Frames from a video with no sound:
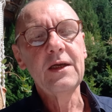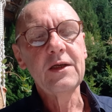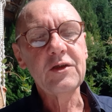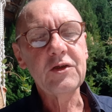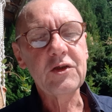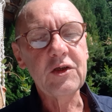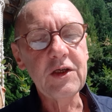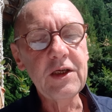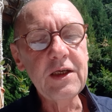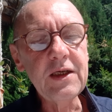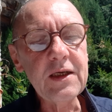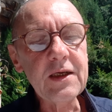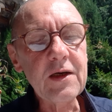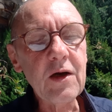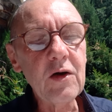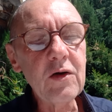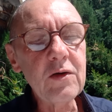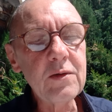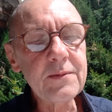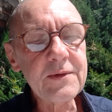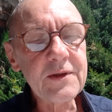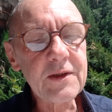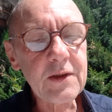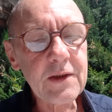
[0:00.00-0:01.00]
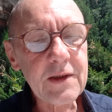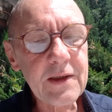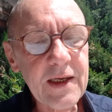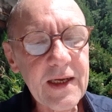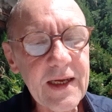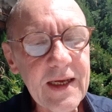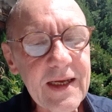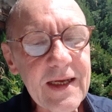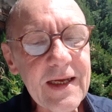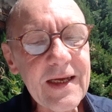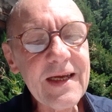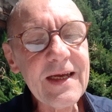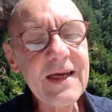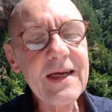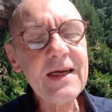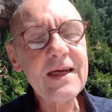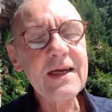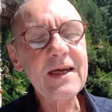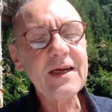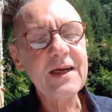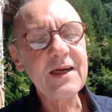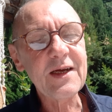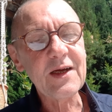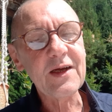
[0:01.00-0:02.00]
She combs her
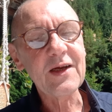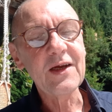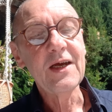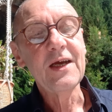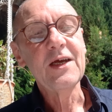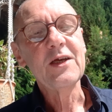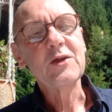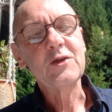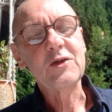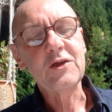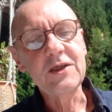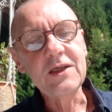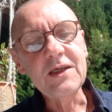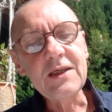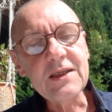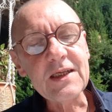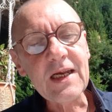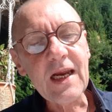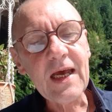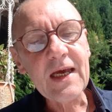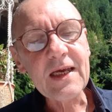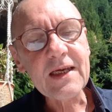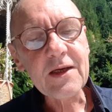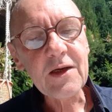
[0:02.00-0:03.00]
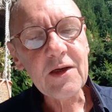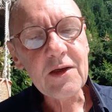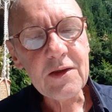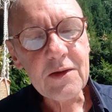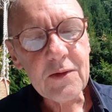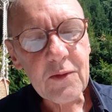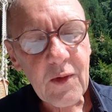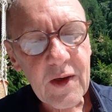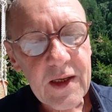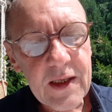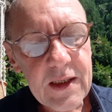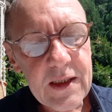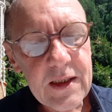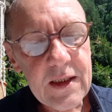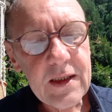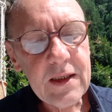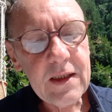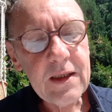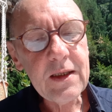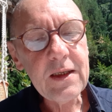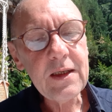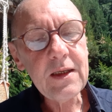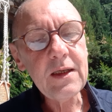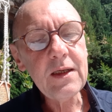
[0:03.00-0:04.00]
hair, she's like a
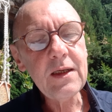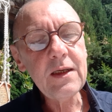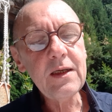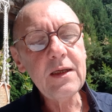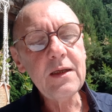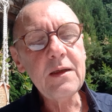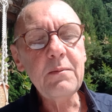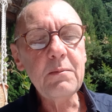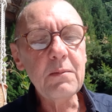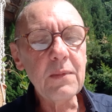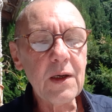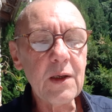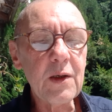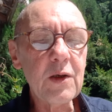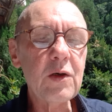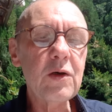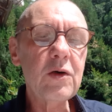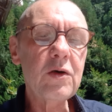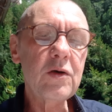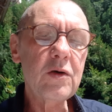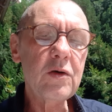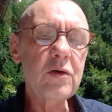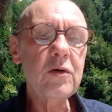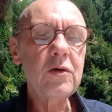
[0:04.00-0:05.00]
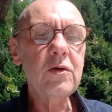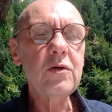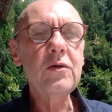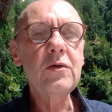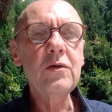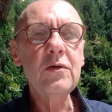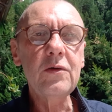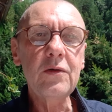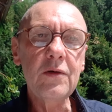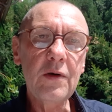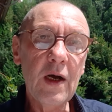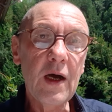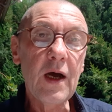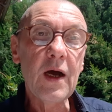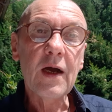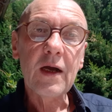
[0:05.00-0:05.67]
rainbow,